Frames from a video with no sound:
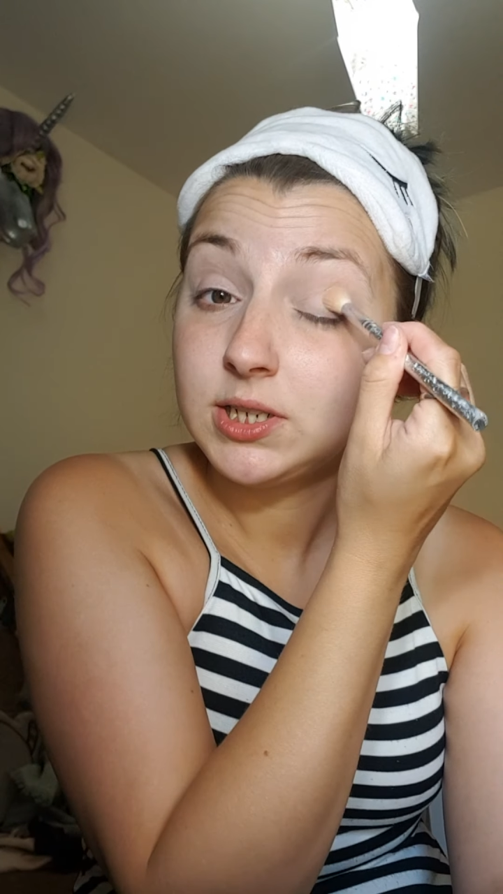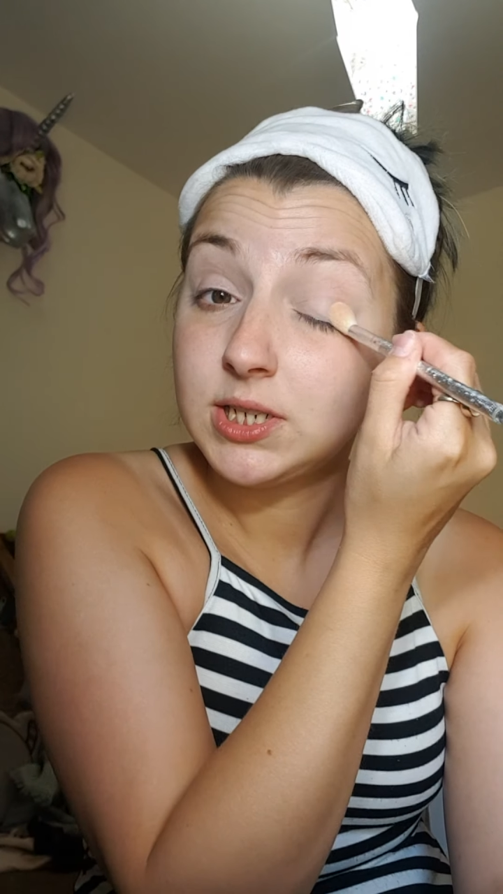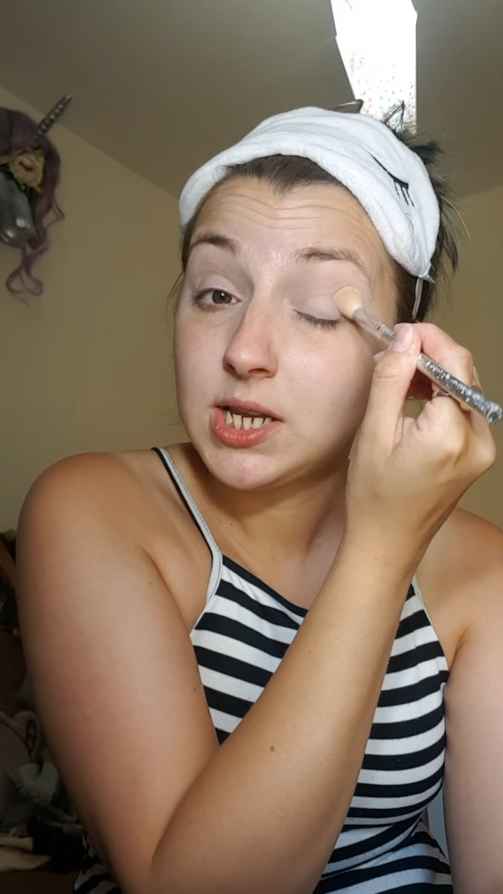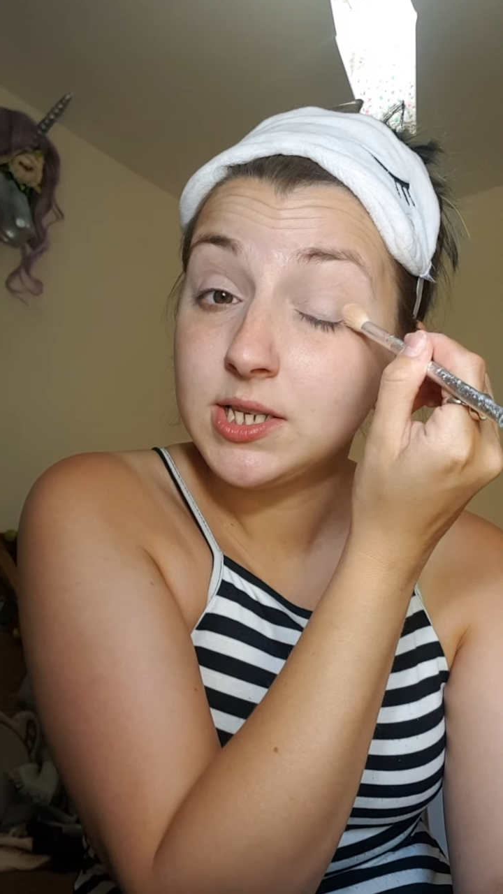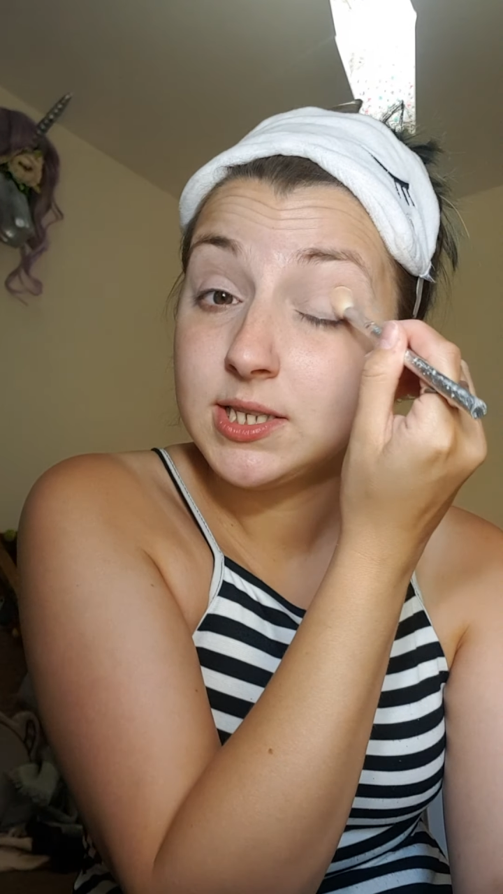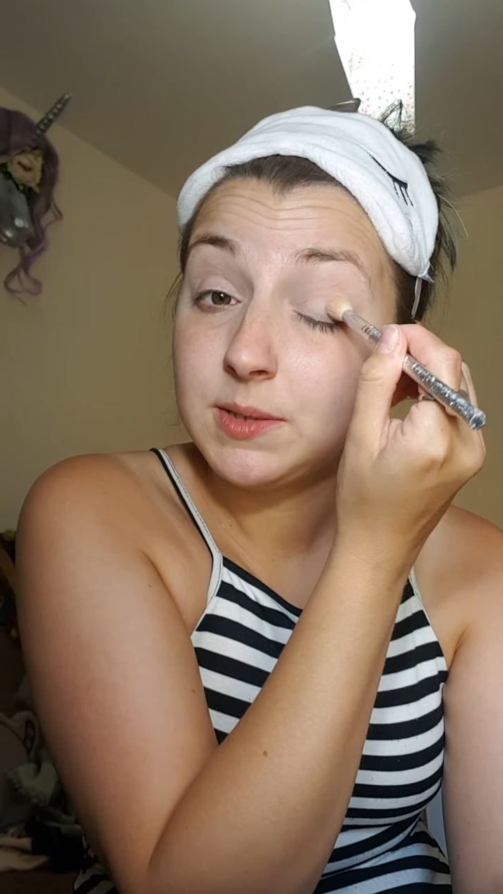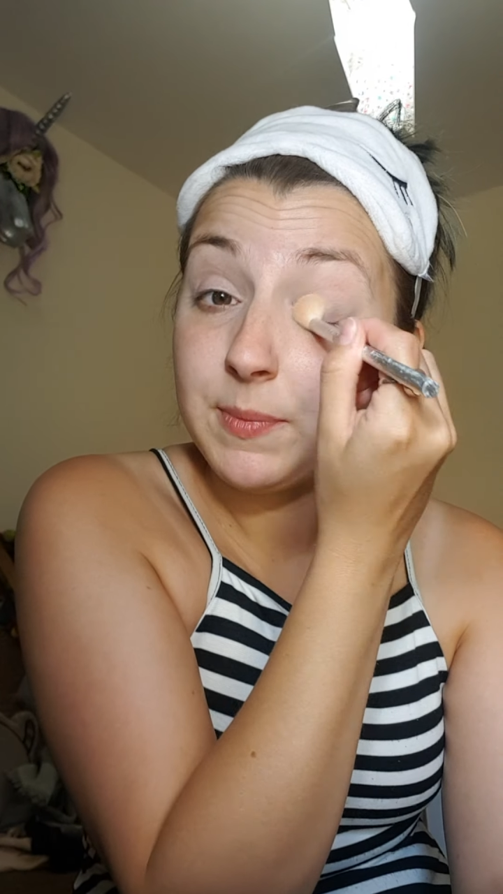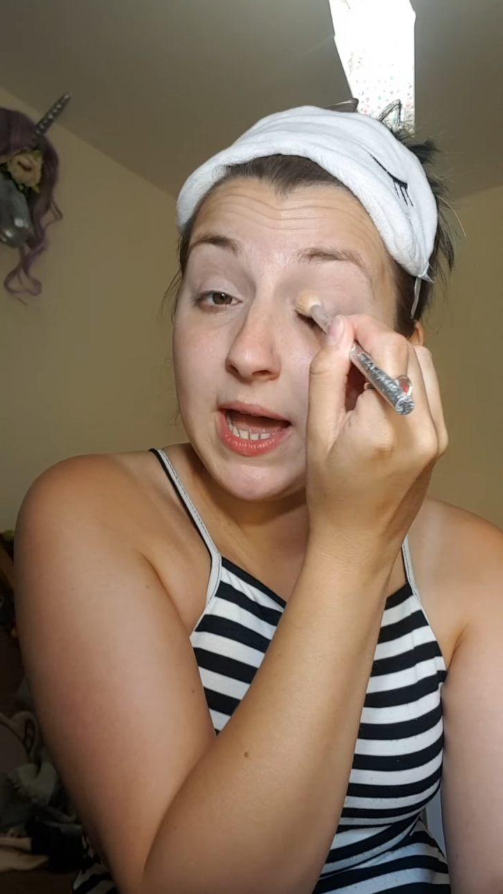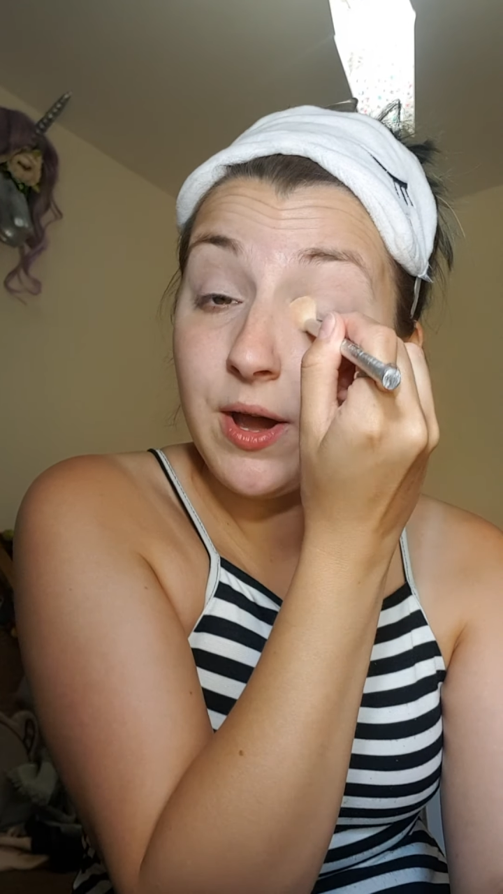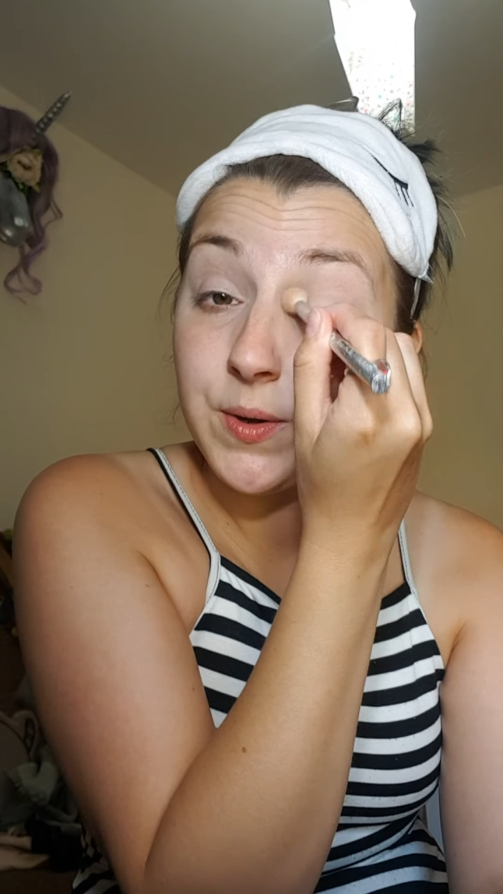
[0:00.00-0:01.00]
dust the
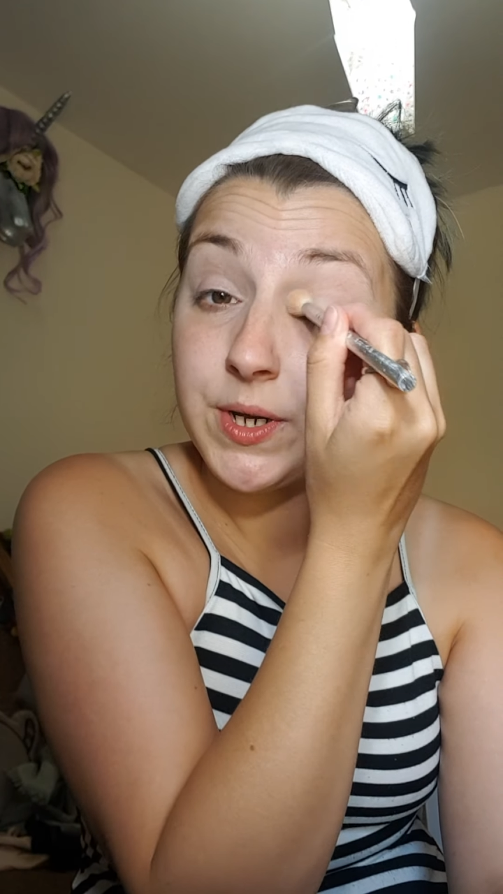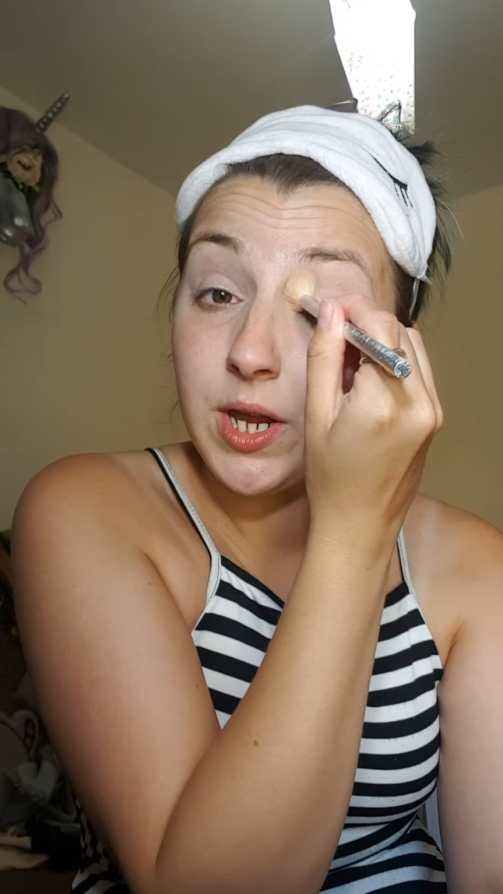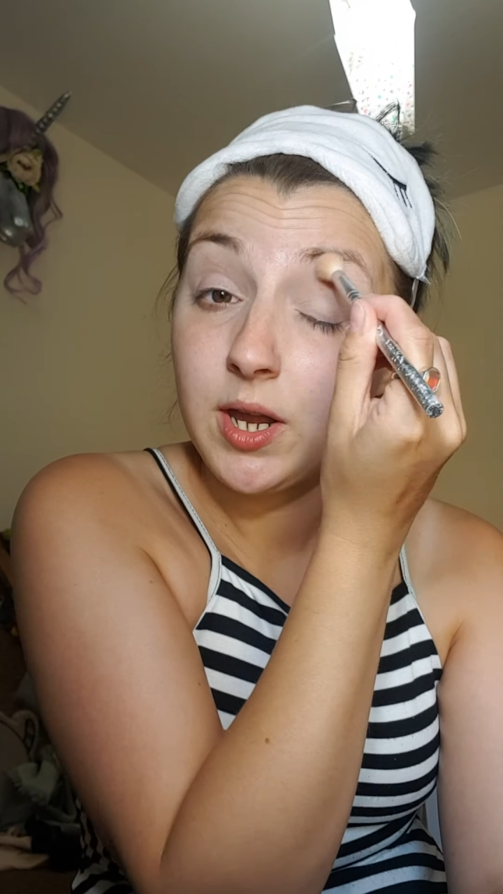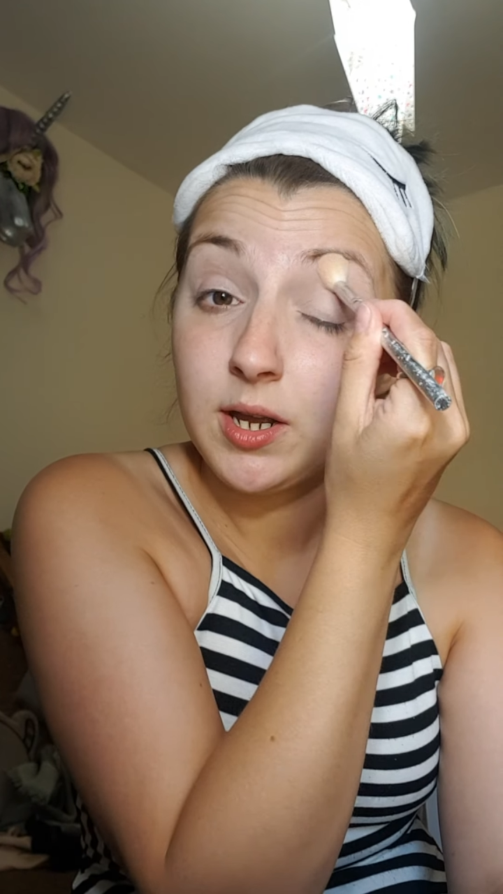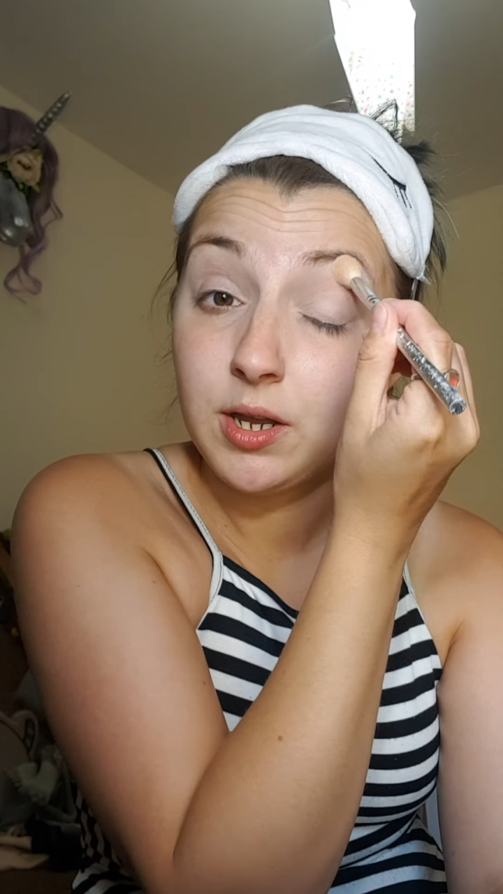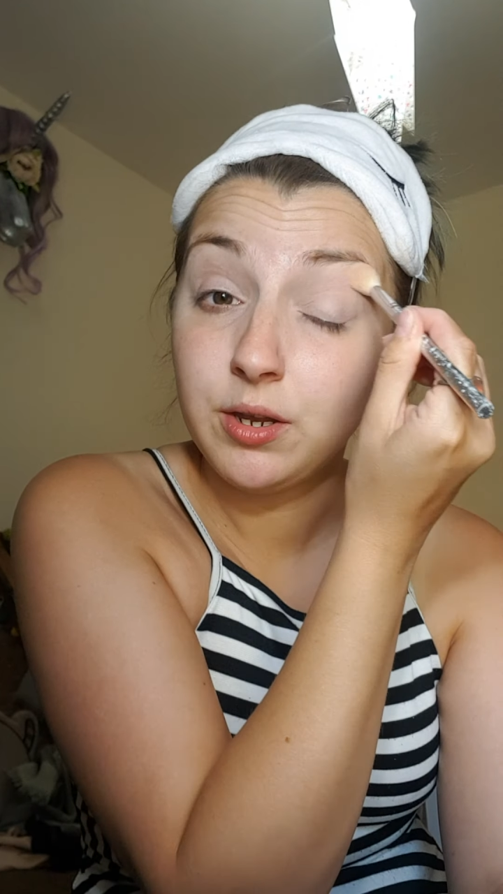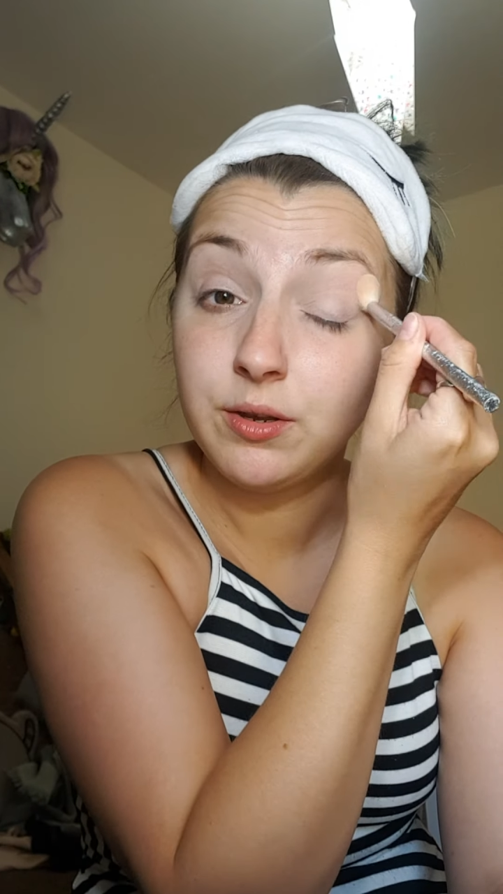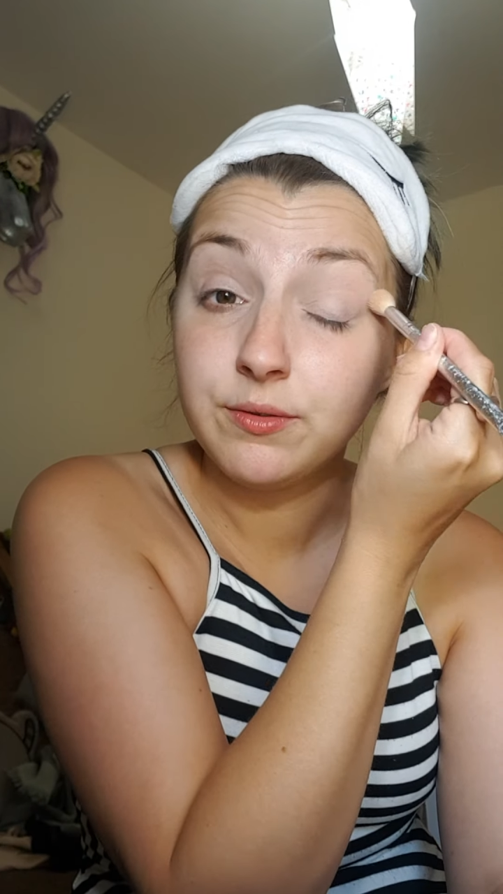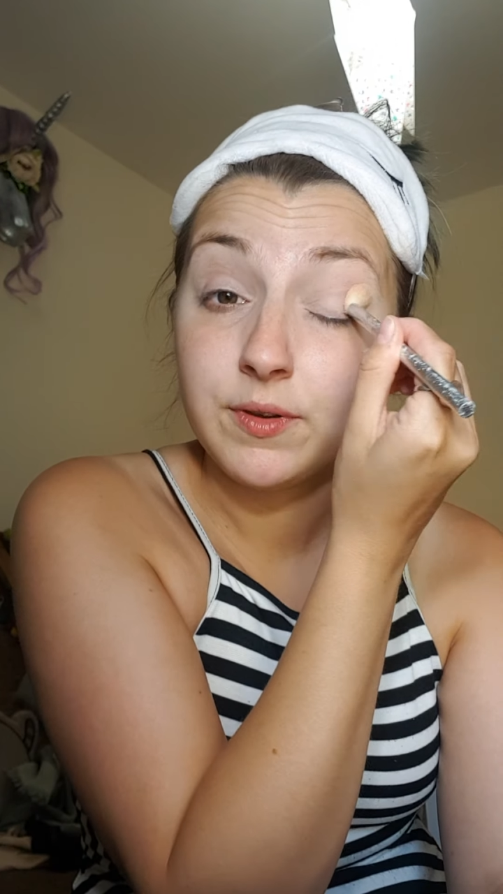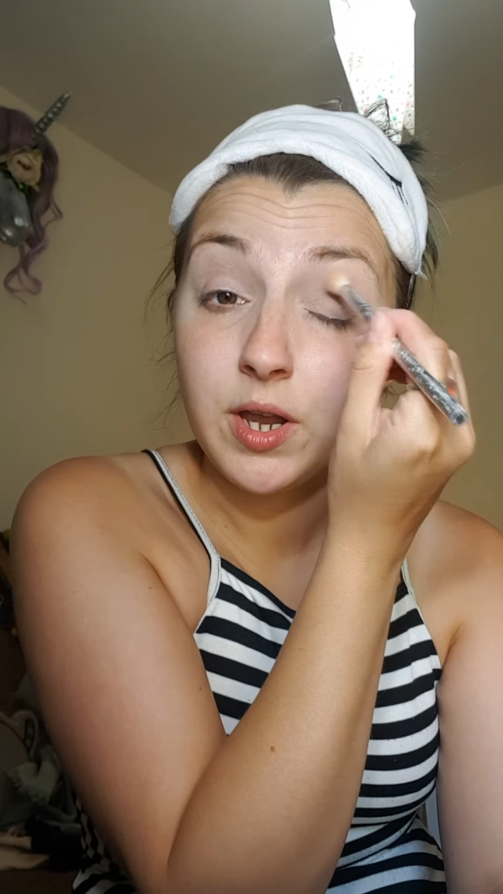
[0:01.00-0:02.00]
powder
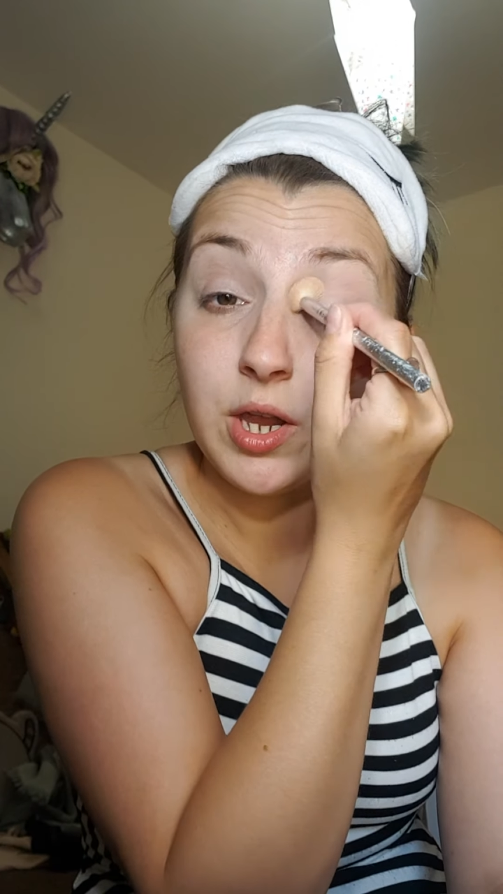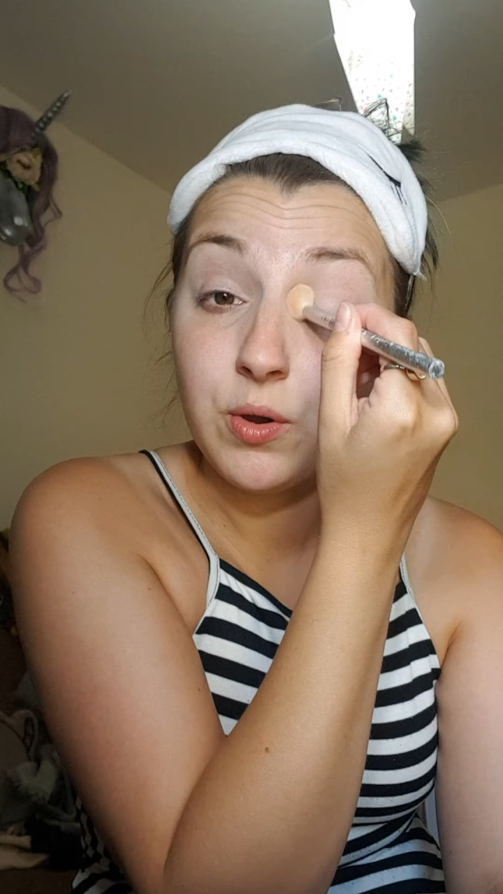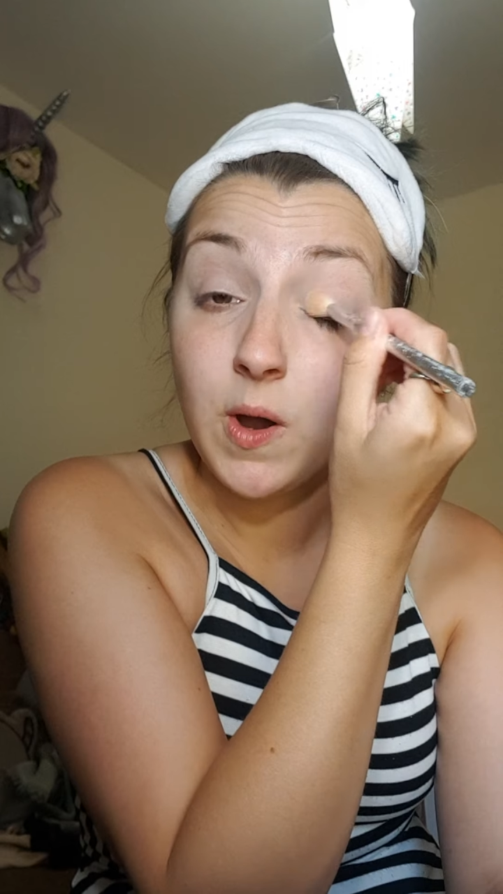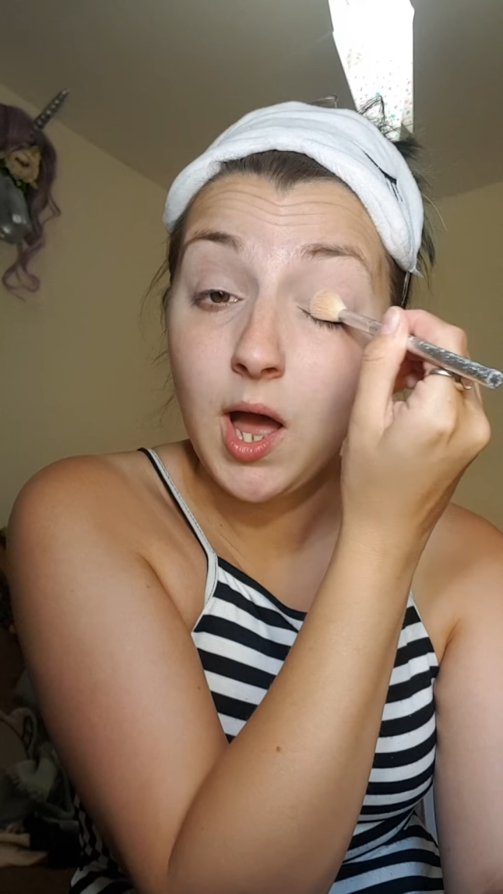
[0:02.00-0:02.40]
over your